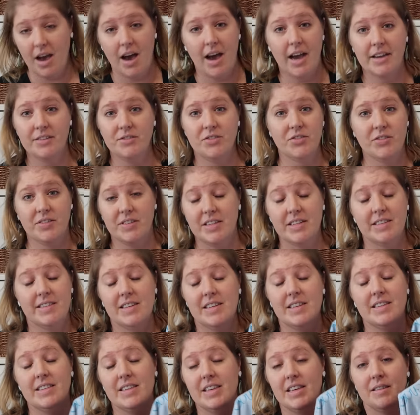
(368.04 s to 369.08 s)
I just, it's
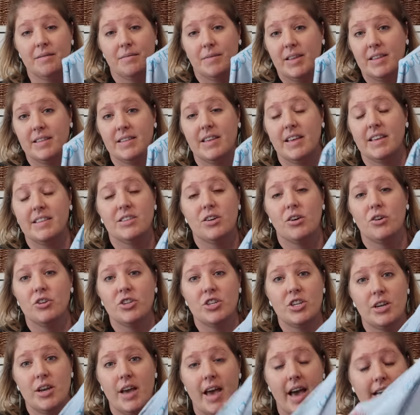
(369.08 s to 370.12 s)
easy. That's, that's all
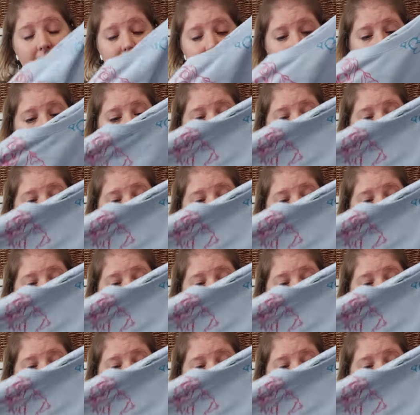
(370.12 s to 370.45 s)
she asked